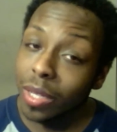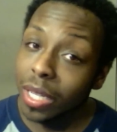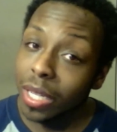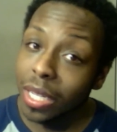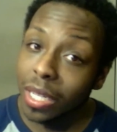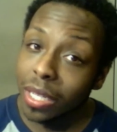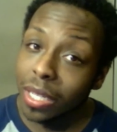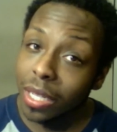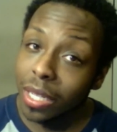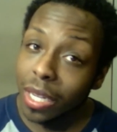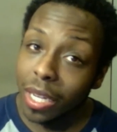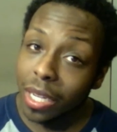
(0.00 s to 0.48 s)

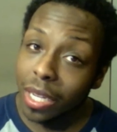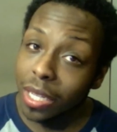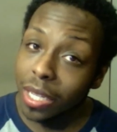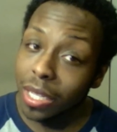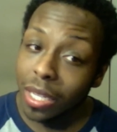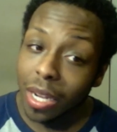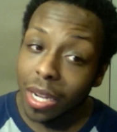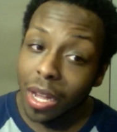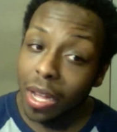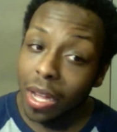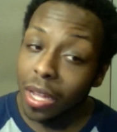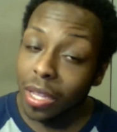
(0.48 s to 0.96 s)
and
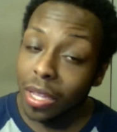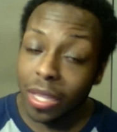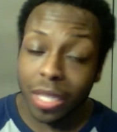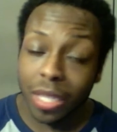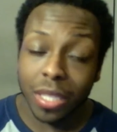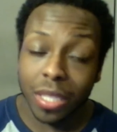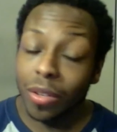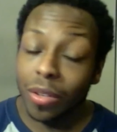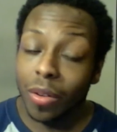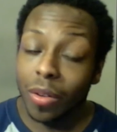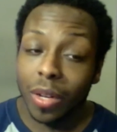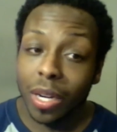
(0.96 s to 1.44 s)
and all
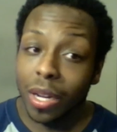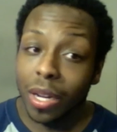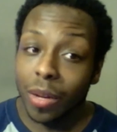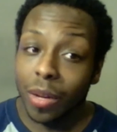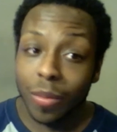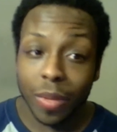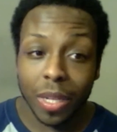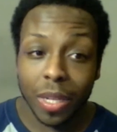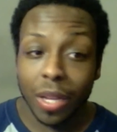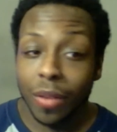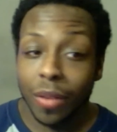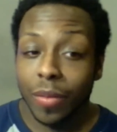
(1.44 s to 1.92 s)
this going on
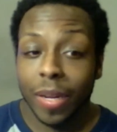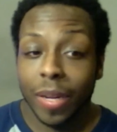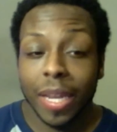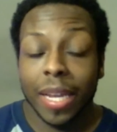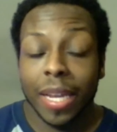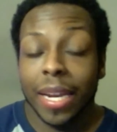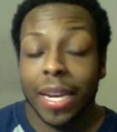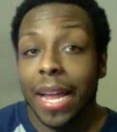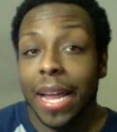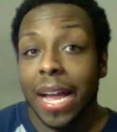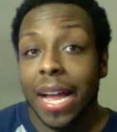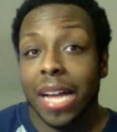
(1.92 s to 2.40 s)
with over there
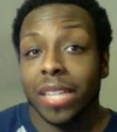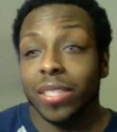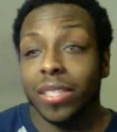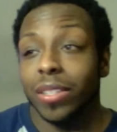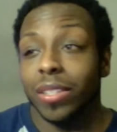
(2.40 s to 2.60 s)
at their house.